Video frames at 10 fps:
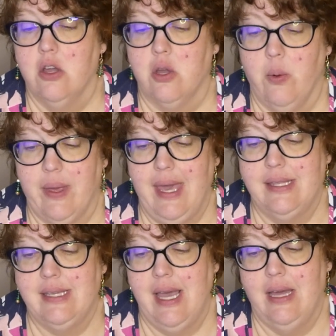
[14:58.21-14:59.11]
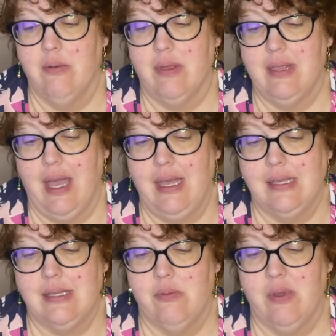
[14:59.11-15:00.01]
going head to head with
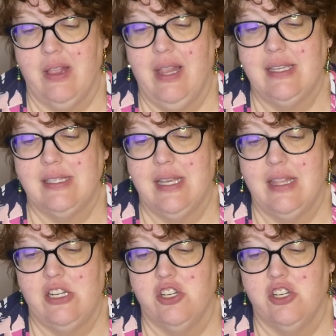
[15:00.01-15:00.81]
knights with less than